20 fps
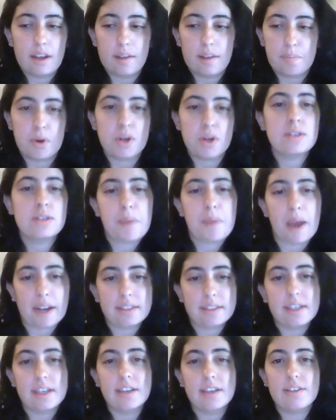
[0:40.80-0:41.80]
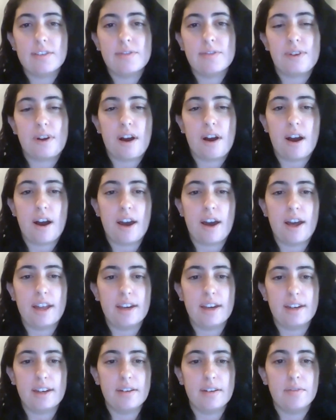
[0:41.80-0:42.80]
perspective
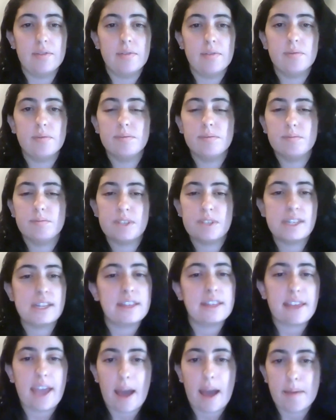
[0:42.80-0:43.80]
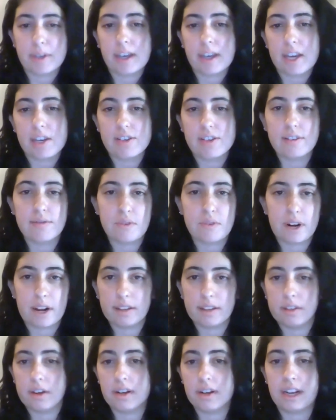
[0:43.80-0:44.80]
on seeing the application of what I
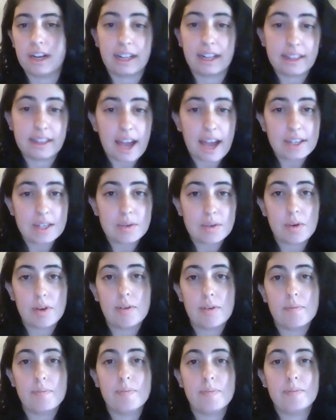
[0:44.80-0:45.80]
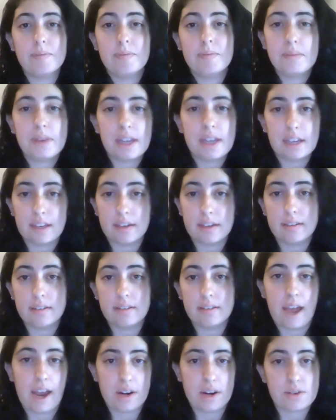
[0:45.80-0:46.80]
learned in a classroom in
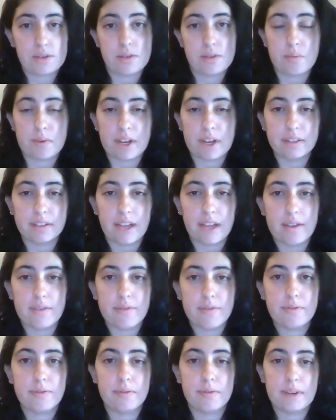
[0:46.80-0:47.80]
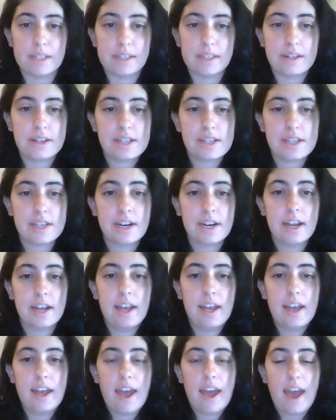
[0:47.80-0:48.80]
actual real life research.
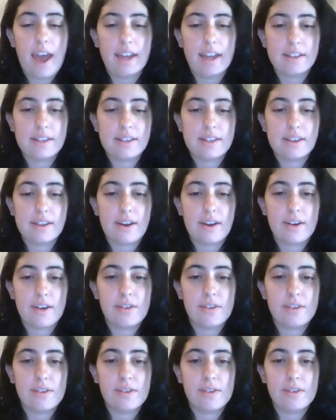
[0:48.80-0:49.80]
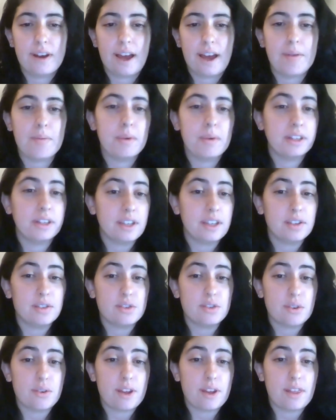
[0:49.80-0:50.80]
And so I really
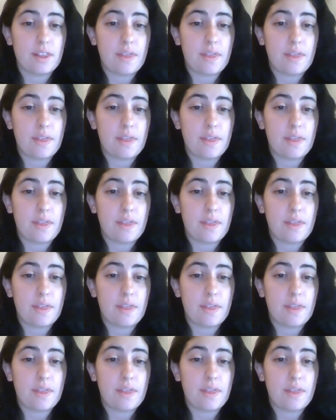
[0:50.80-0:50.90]
enjoyed